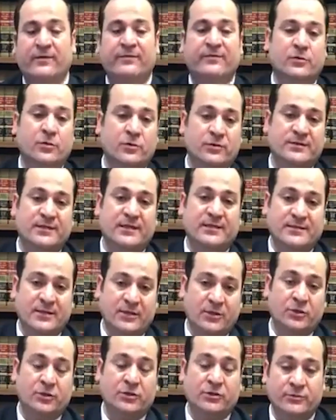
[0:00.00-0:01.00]
though it says that
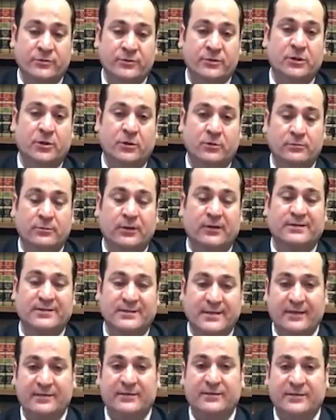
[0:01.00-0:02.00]
you can,
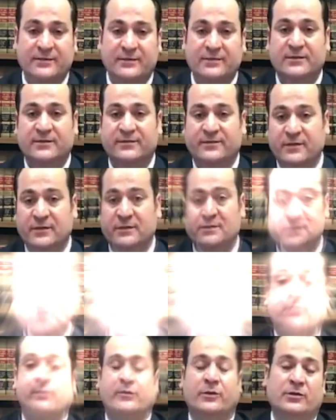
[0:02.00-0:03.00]
extend it indefinitely,
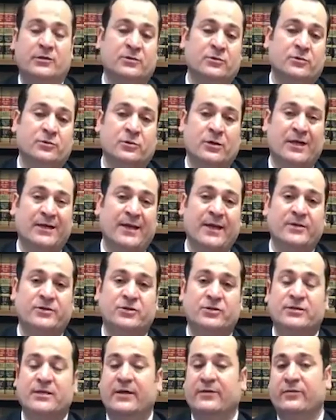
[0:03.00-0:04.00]
but you cannot just
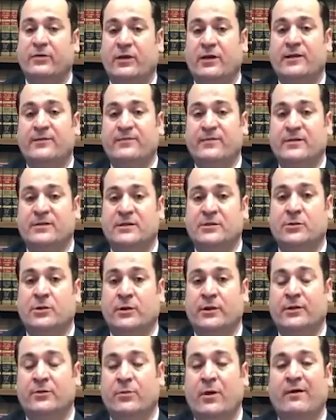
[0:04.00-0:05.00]
get the
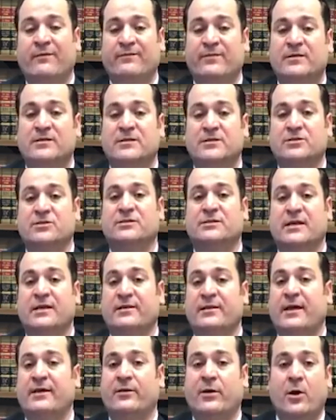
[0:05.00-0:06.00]
E1 visa, just say that,
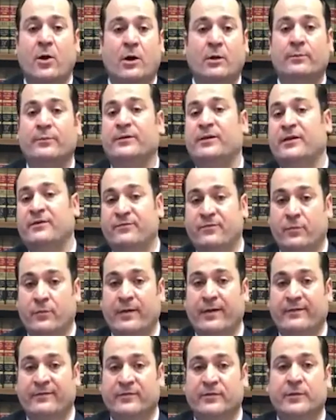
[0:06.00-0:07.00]
oh, I'll be there
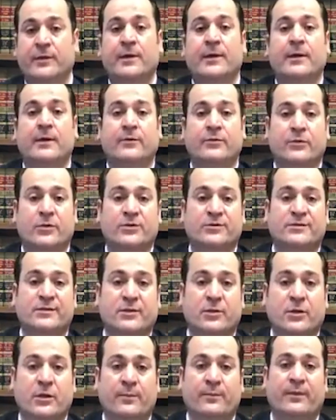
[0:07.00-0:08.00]
forever.
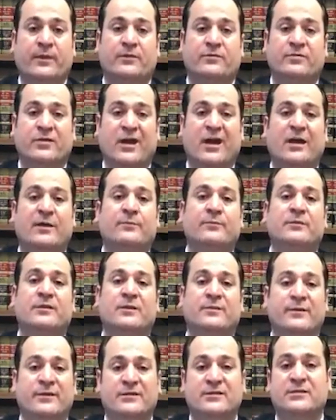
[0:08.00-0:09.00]
There's going to be time
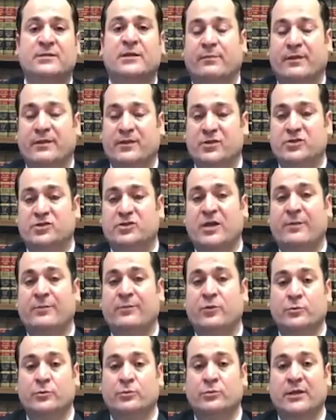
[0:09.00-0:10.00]
limit, but each
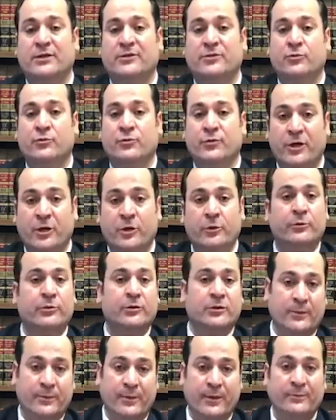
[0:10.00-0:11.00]
time you would like to renew,
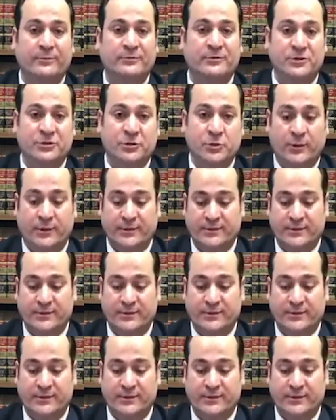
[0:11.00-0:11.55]
you're going to be able to do